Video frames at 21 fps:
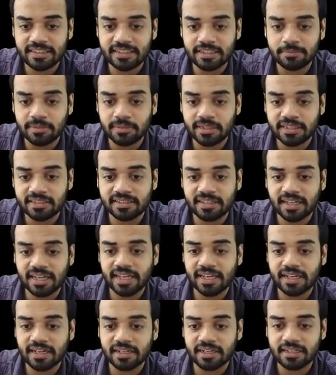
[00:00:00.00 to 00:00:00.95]

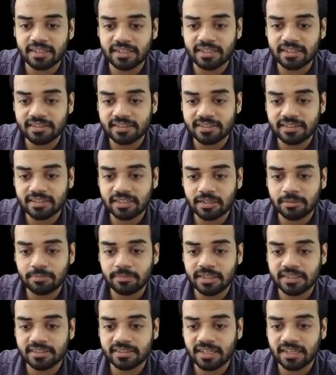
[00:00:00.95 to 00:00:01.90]
mesic condition,
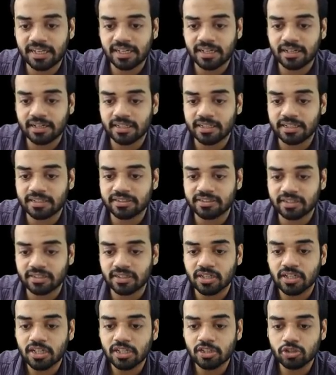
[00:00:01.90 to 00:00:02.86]
mesic
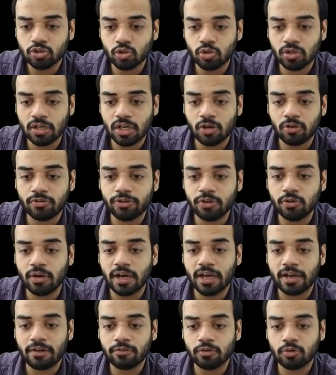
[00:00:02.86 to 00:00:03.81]
condition. So now you
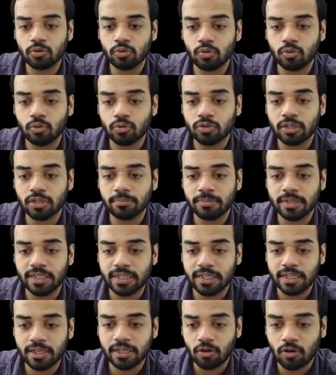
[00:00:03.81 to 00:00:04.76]
have to know the
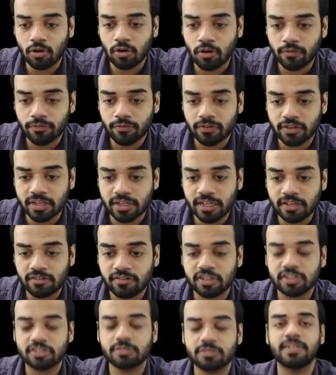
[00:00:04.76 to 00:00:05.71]
meaning of three
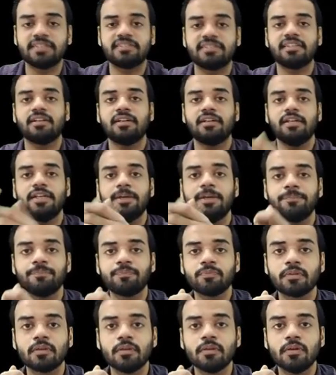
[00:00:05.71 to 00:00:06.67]
words basically.
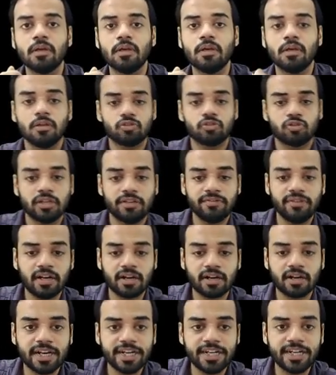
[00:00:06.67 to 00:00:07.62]
So I will
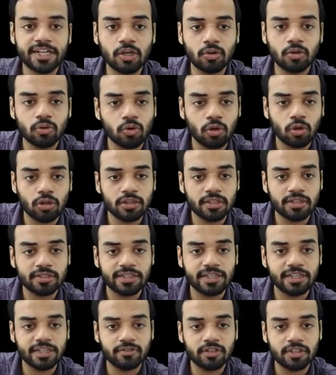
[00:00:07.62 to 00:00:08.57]
write down all the
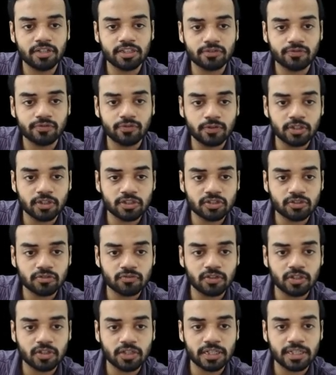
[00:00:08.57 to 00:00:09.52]
three words. First
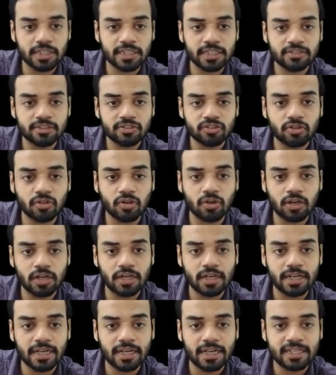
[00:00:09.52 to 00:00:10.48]
word is
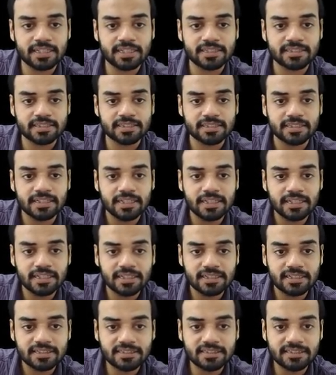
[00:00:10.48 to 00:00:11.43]
called as
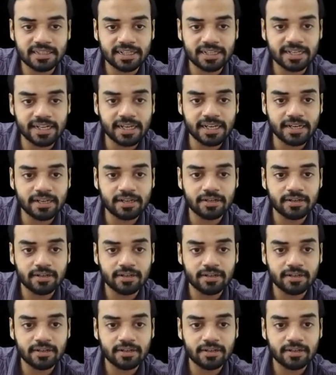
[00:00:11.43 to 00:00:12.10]
xeric,